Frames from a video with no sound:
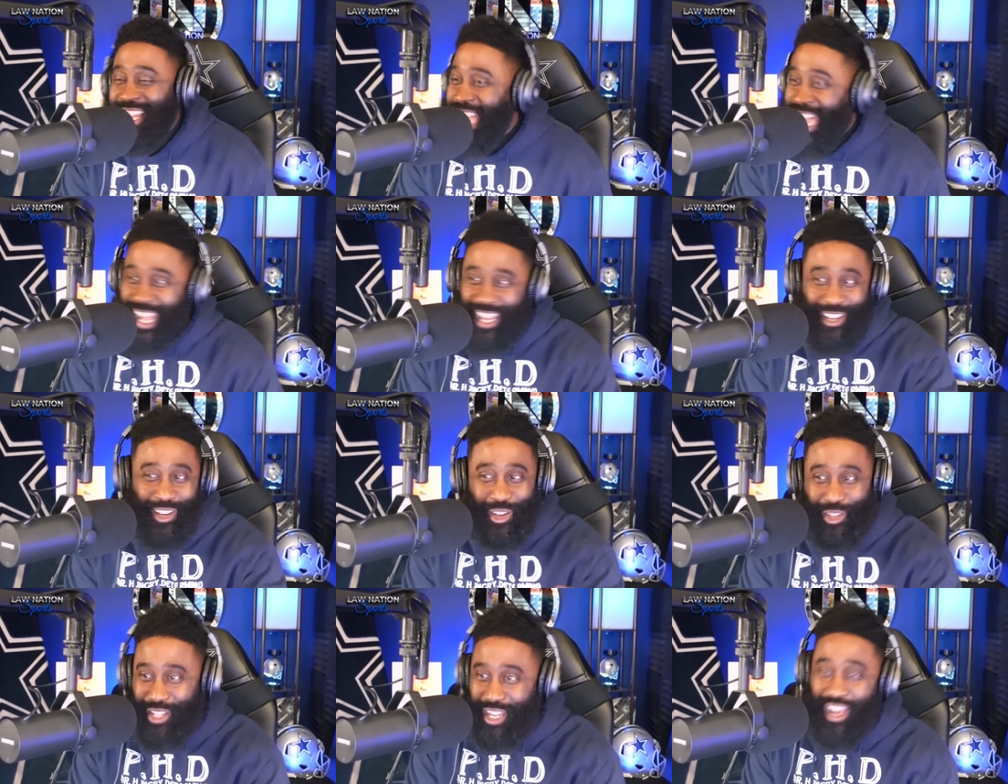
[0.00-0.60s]
I
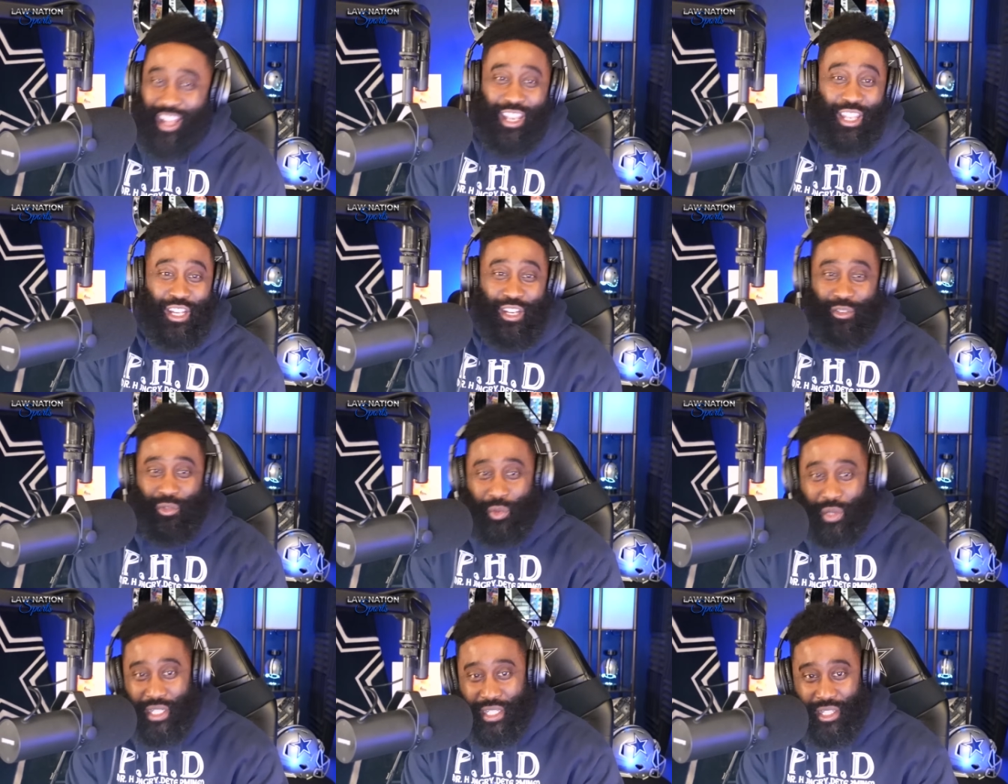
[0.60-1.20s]
know y'all
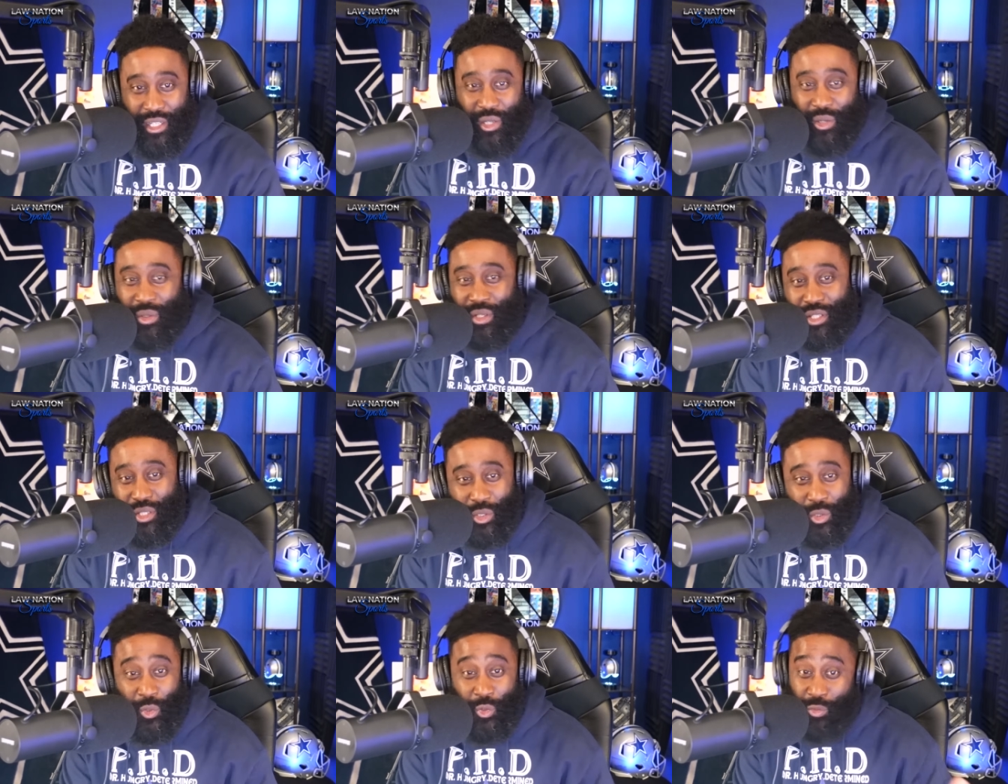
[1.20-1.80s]
love Rico and
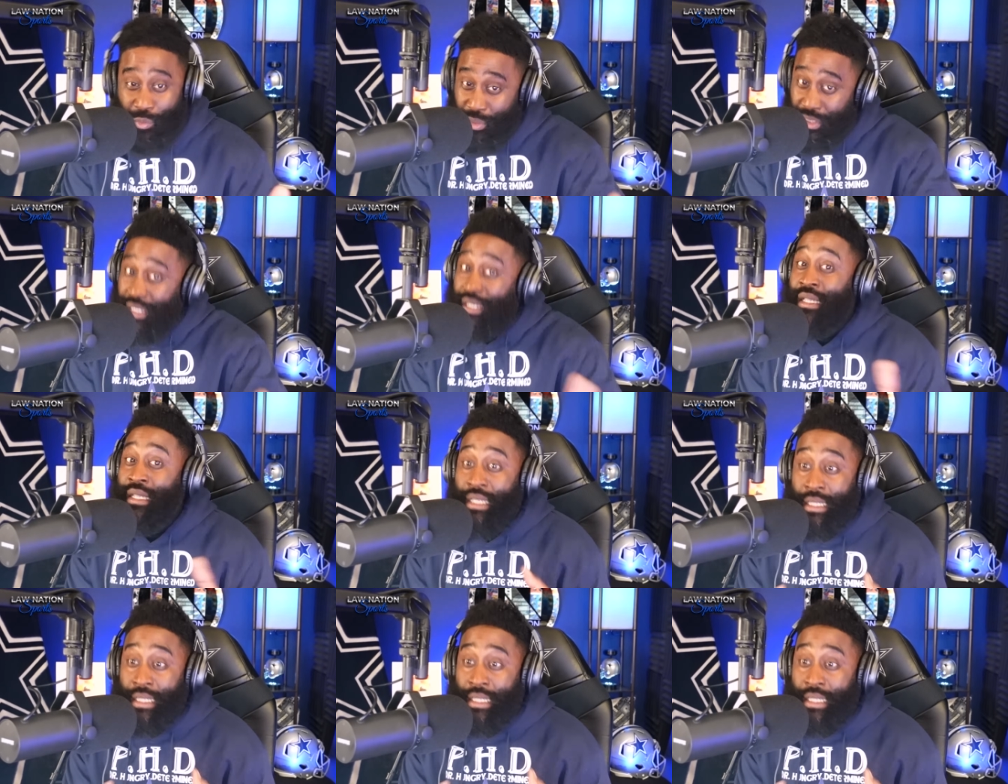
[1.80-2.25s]
Deuce, but